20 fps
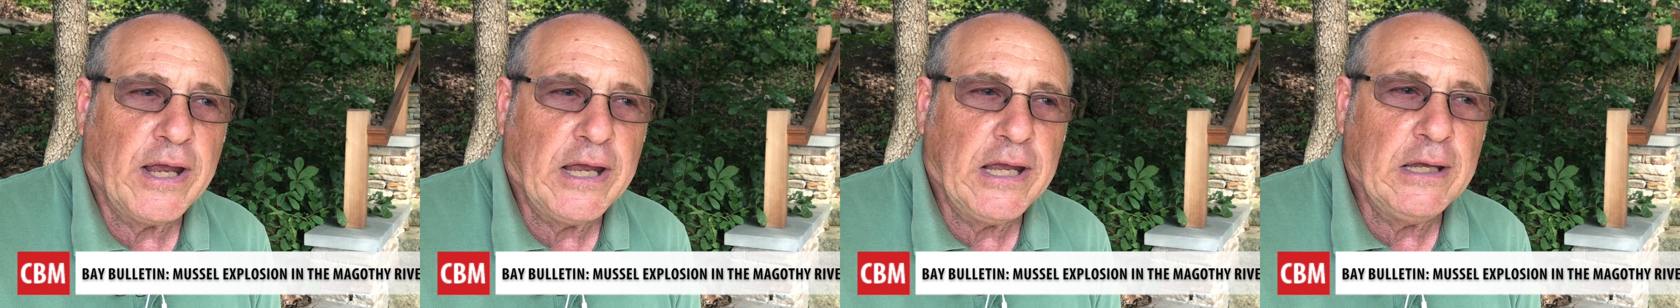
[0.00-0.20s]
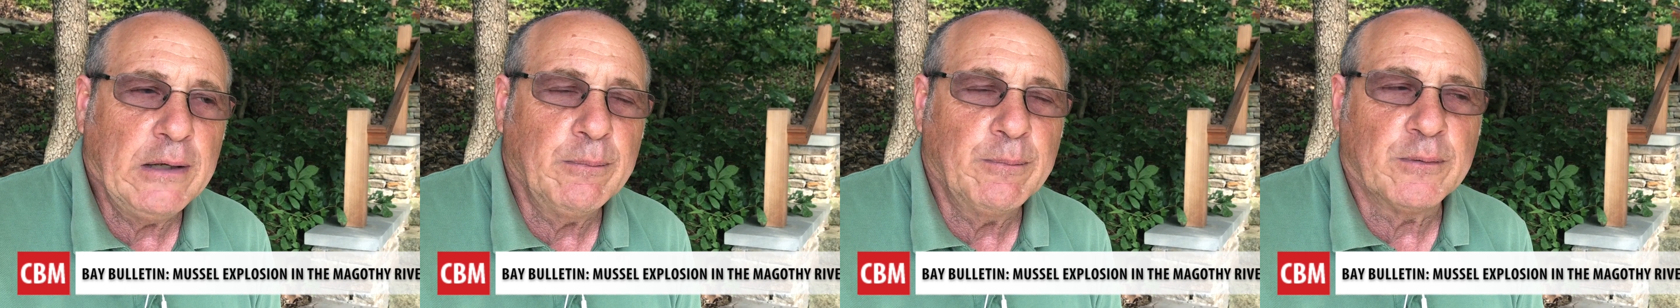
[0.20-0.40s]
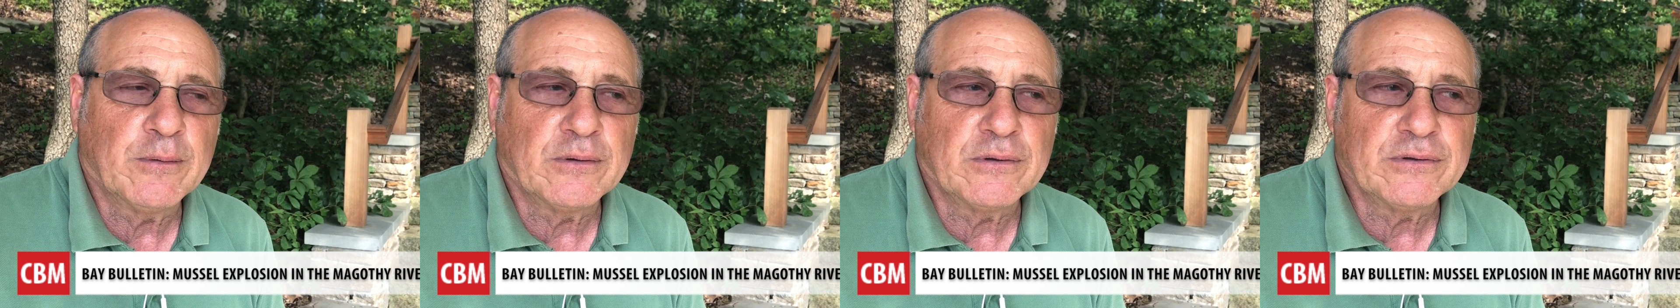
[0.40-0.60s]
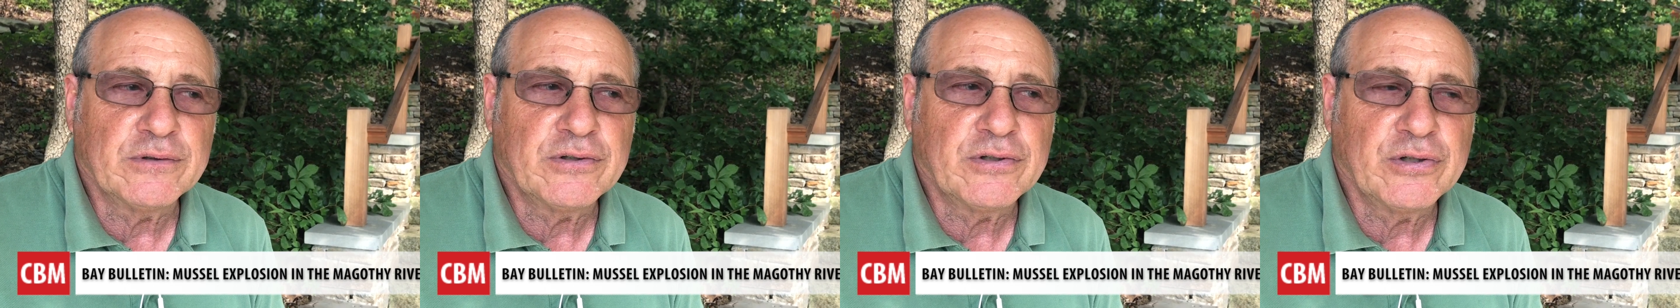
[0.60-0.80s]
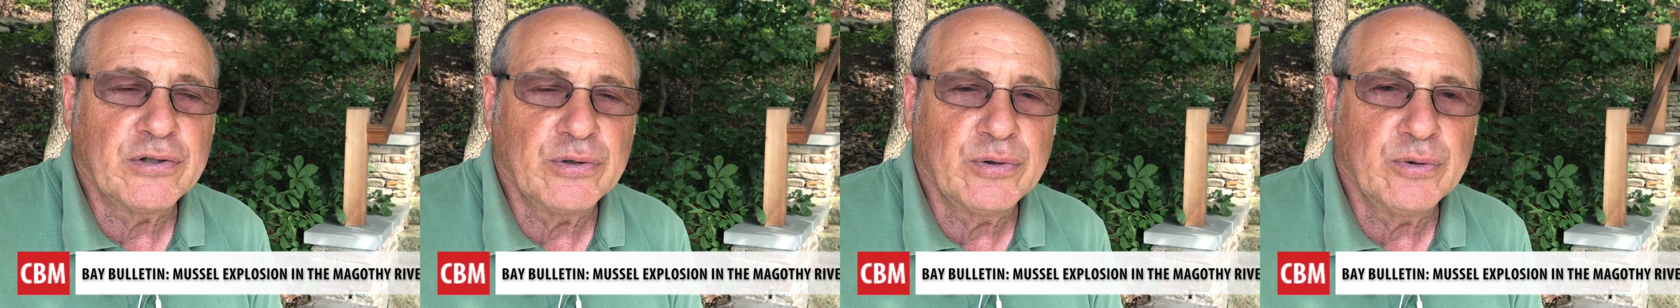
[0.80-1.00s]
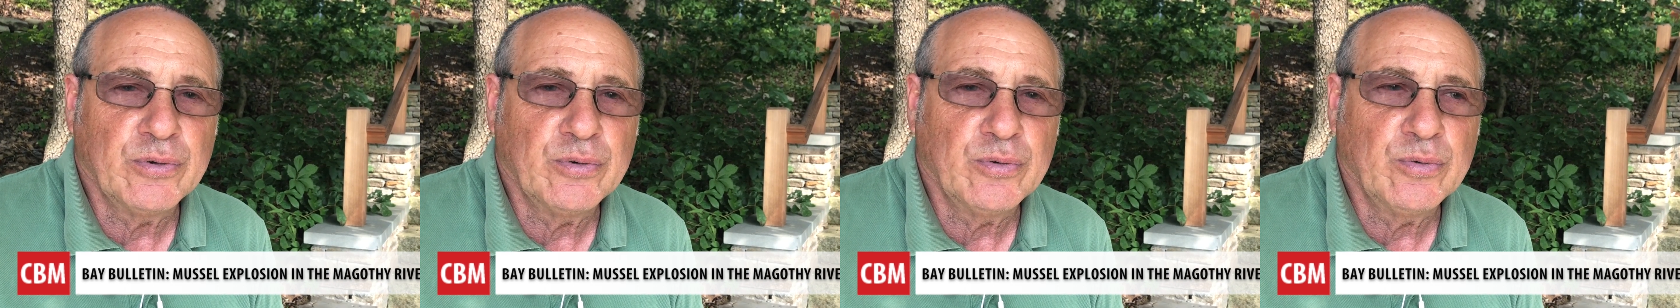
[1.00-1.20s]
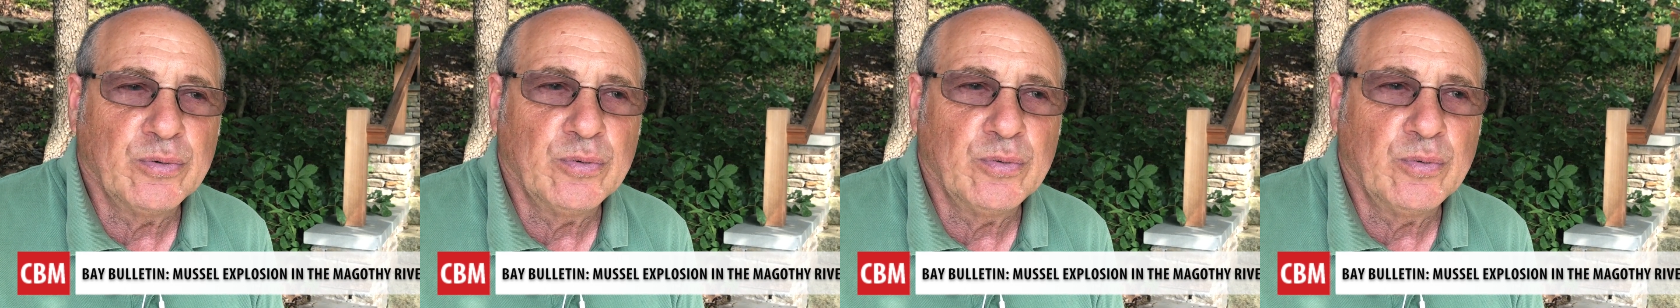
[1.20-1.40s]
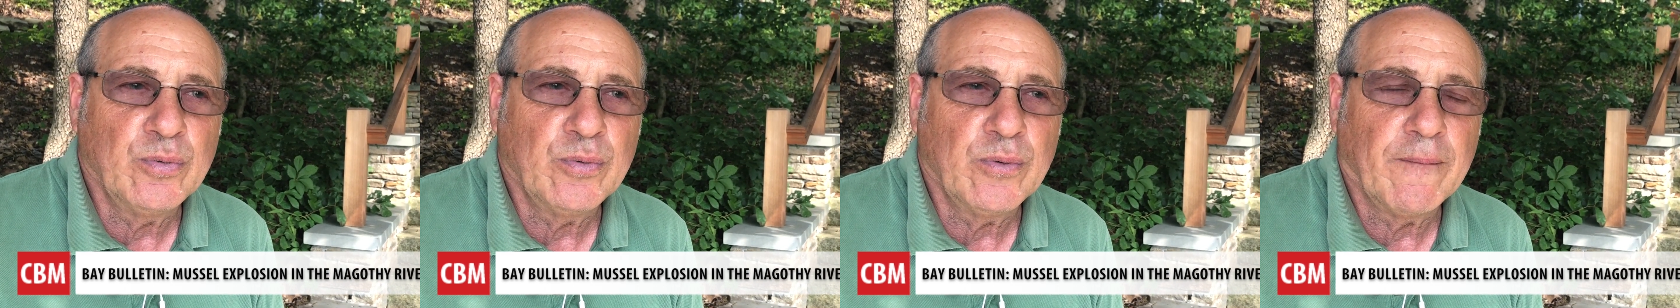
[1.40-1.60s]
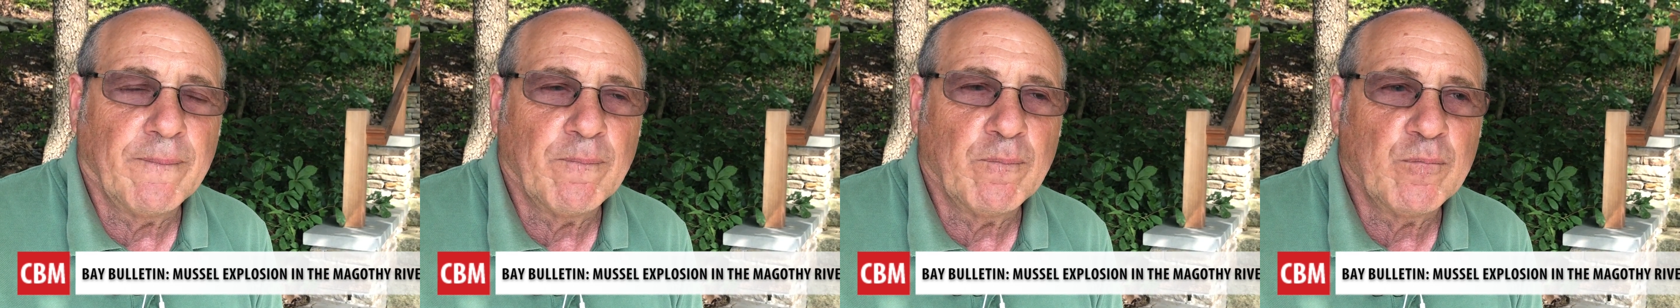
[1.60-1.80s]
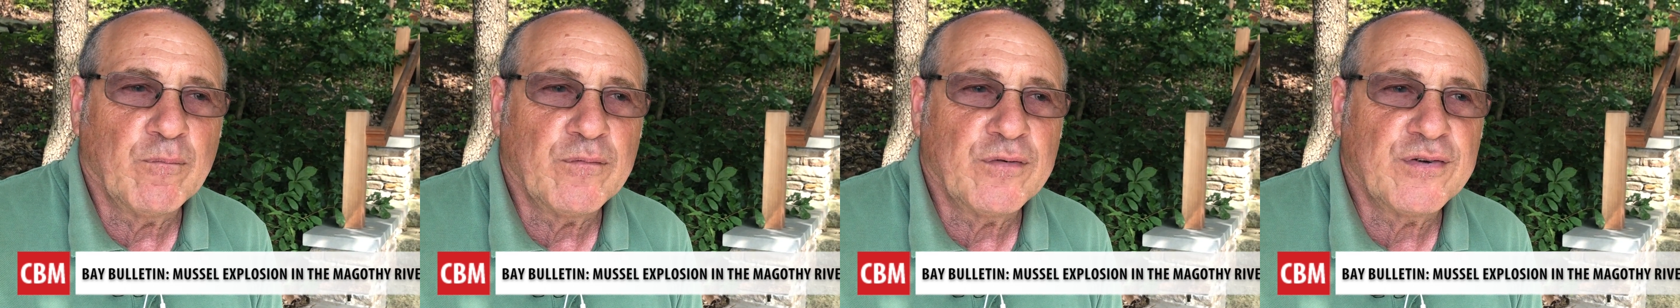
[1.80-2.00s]
able to
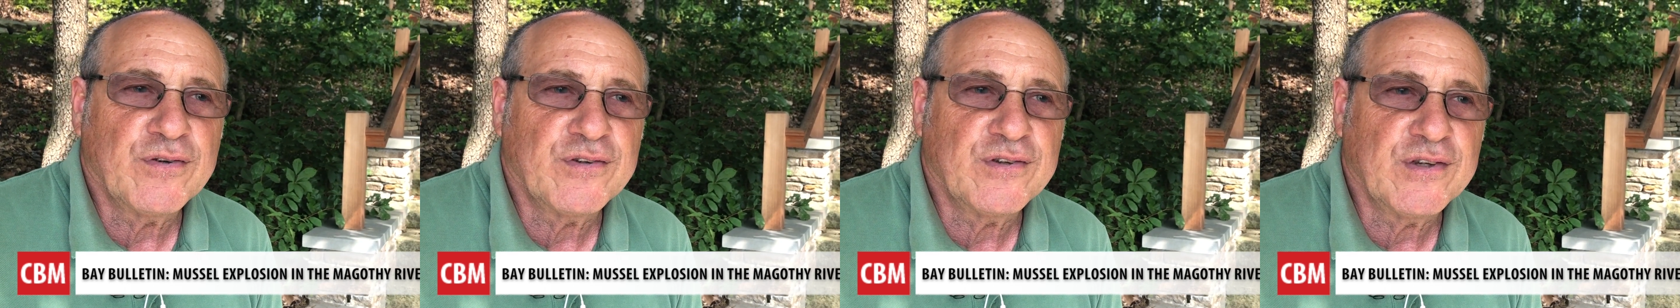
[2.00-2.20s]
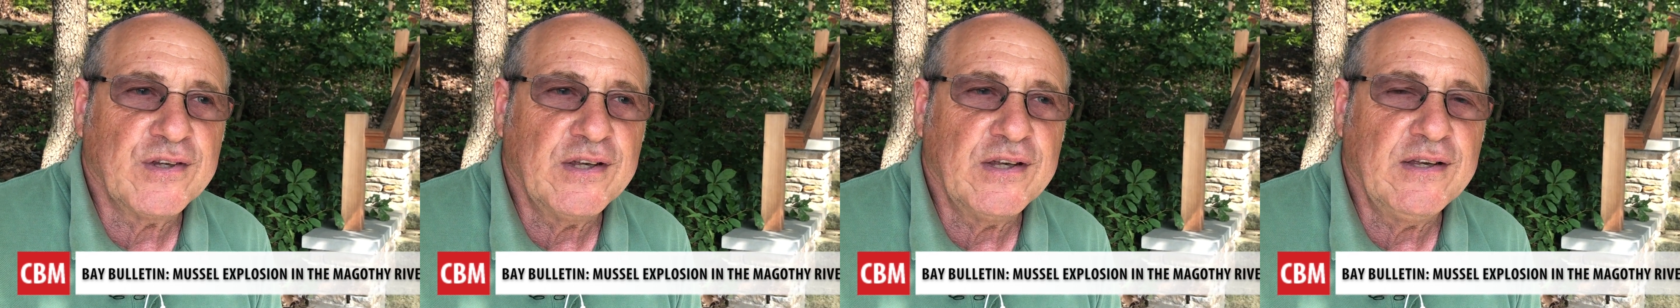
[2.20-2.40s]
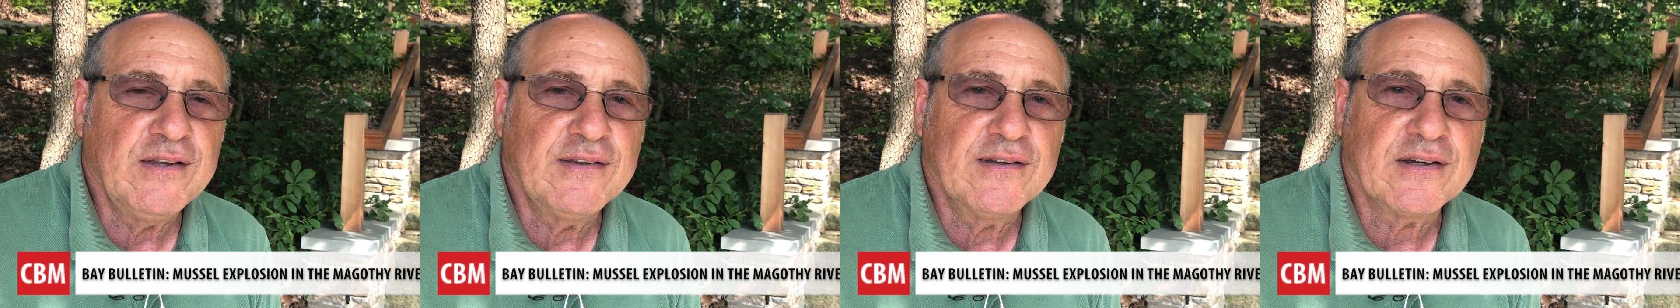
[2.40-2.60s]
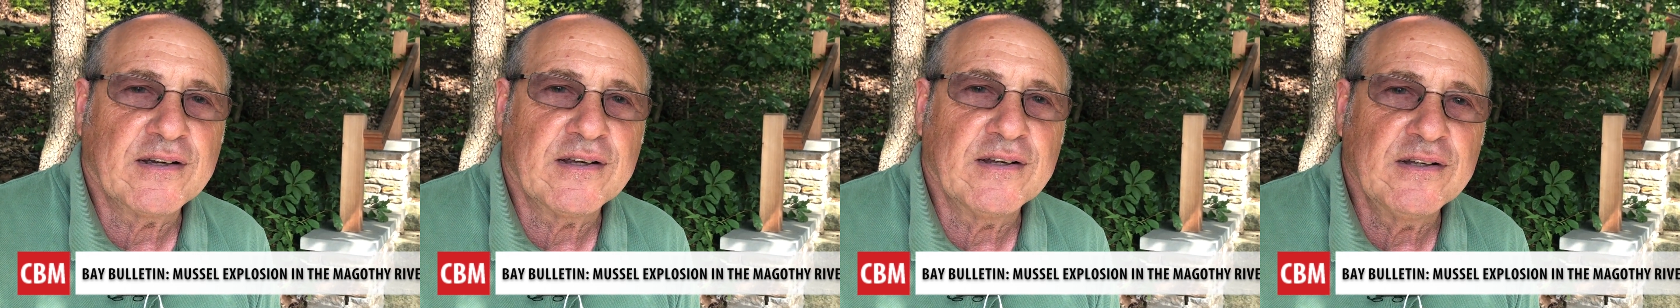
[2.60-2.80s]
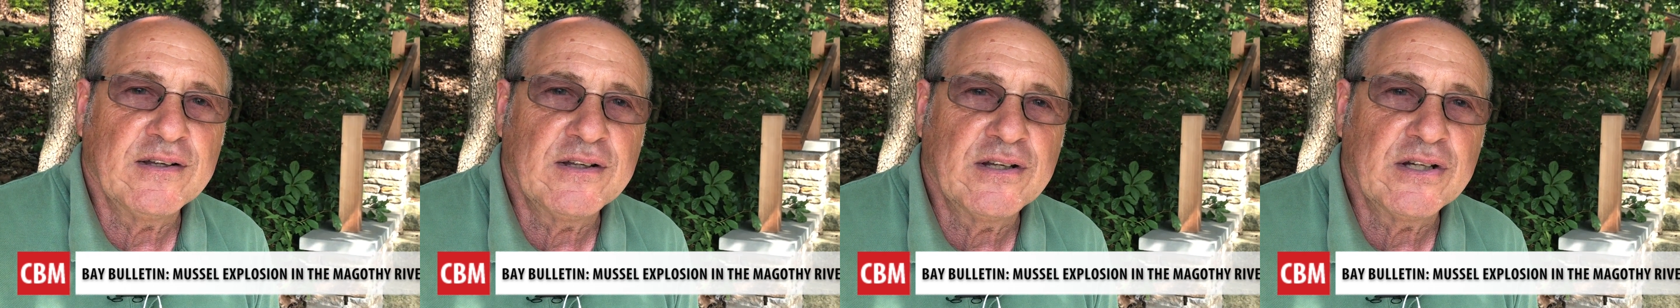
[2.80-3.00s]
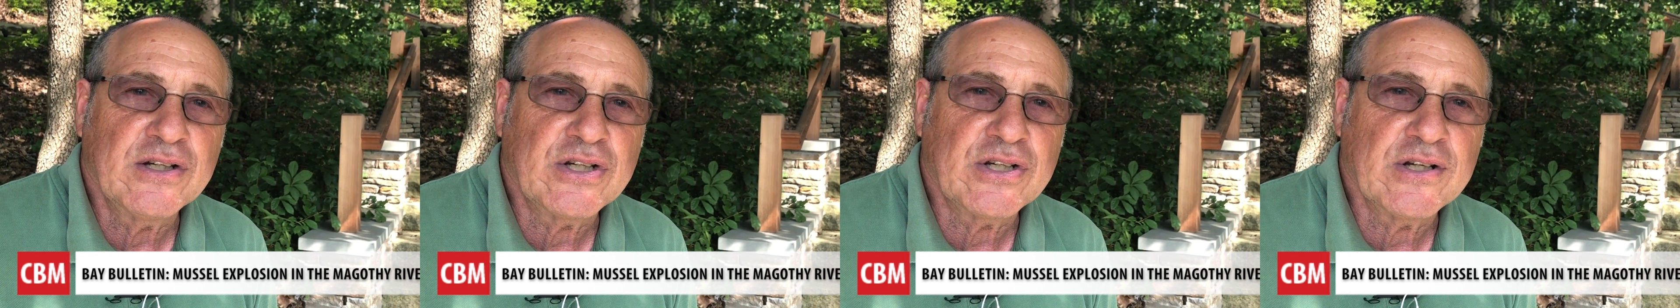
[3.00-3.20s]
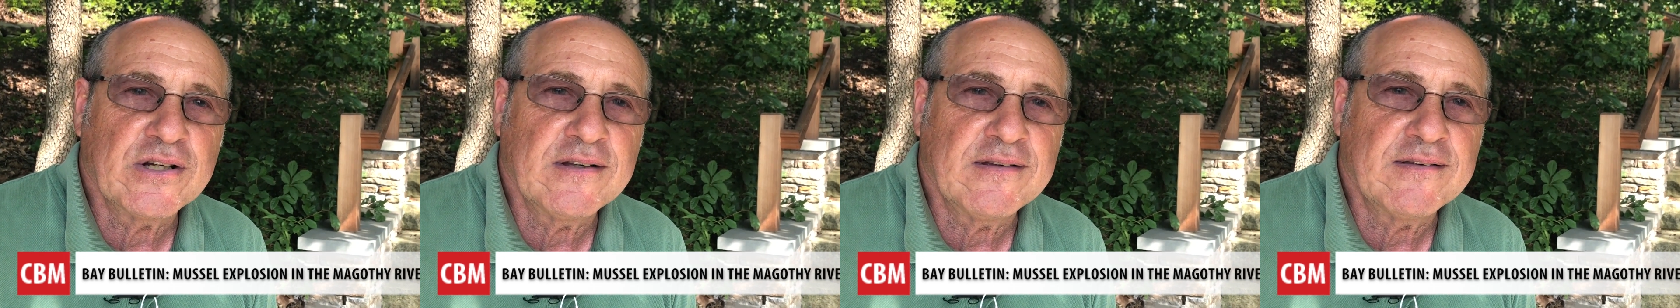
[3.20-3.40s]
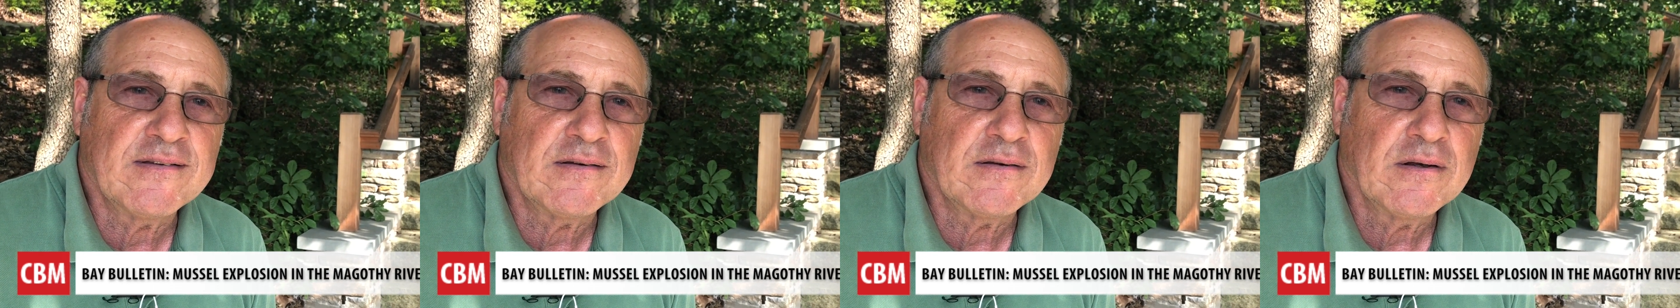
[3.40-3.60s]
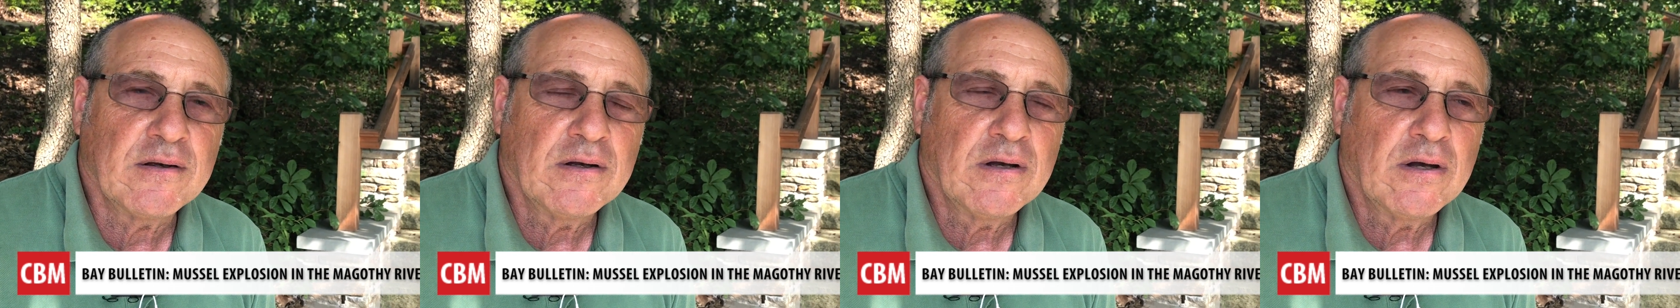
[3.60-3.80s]
see the conditions